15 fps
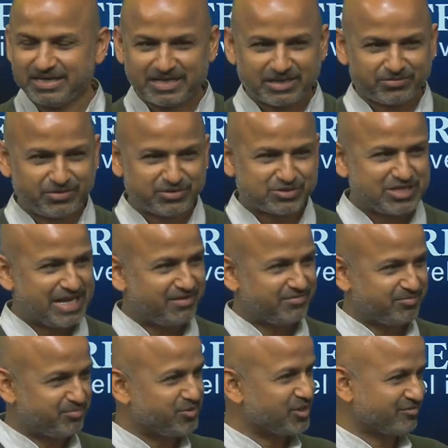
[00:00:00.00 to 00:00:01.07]
We used to have a
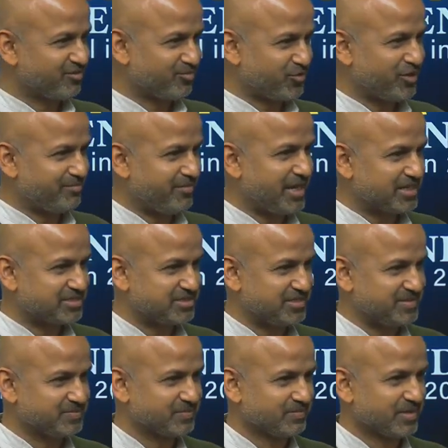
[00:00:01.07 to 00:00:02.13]
beautiful print magazine.